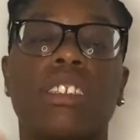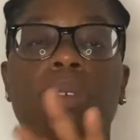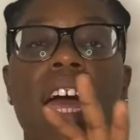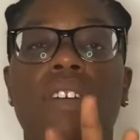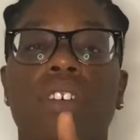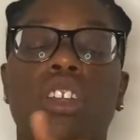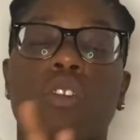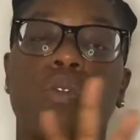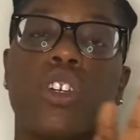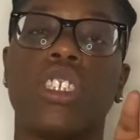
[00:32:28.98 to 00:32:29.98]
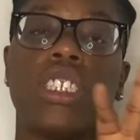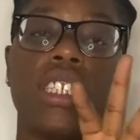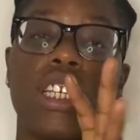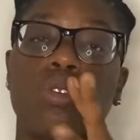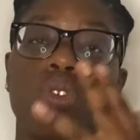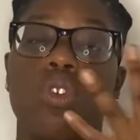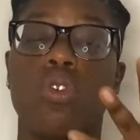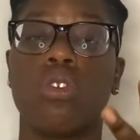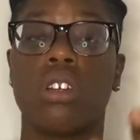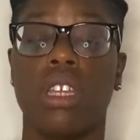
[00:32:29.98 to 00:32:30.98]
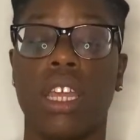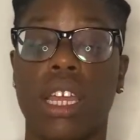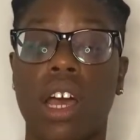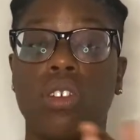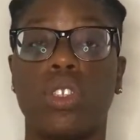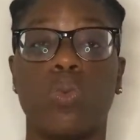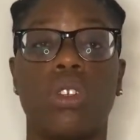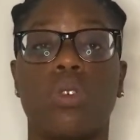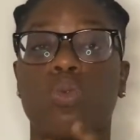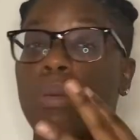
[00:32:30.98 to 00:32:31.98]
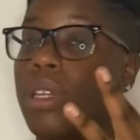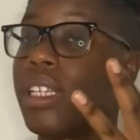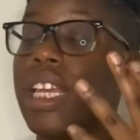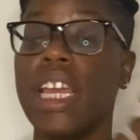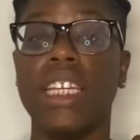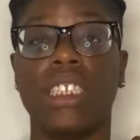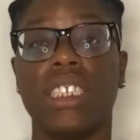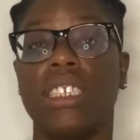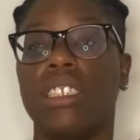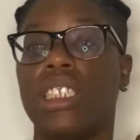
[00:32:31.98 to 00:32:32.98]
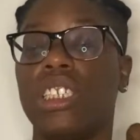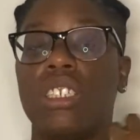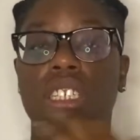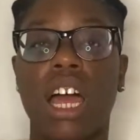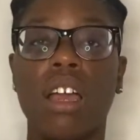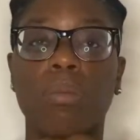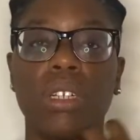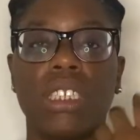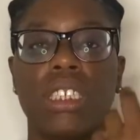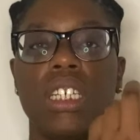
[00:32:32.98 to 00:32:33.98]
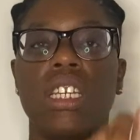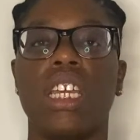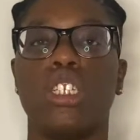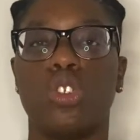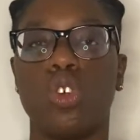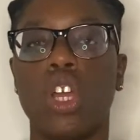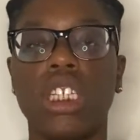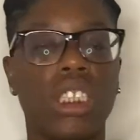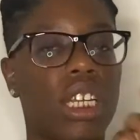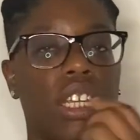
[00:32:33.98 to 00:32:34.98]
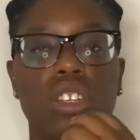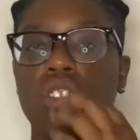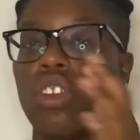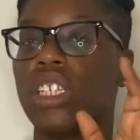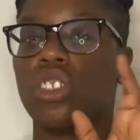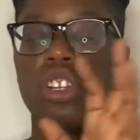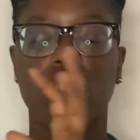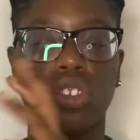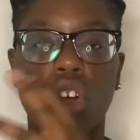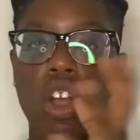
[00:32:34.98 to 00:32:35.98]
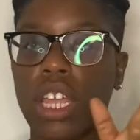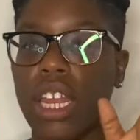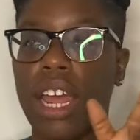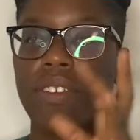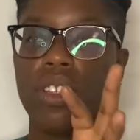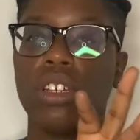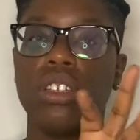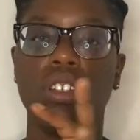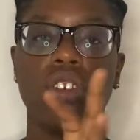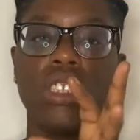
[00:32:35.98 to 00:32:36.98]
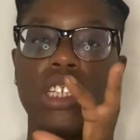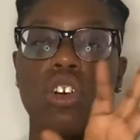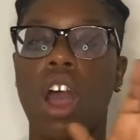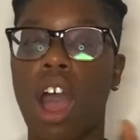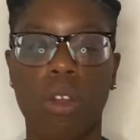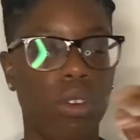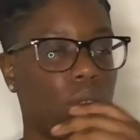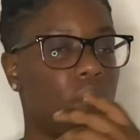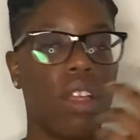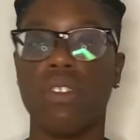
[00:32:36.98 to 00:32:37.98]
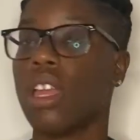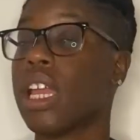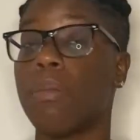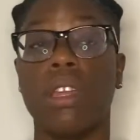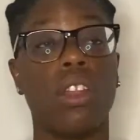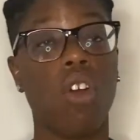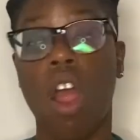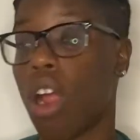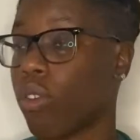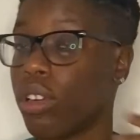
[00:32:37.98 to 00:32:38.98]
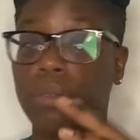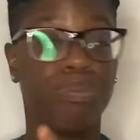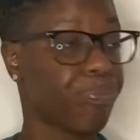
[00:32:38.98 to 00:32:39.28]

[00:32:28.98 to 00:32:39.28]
up having her first sexual encounter with a woman. She's shocked, but she enjoys it. You know, they start talking after. You know, it's a little awkward, whatever. It could be a little awkward.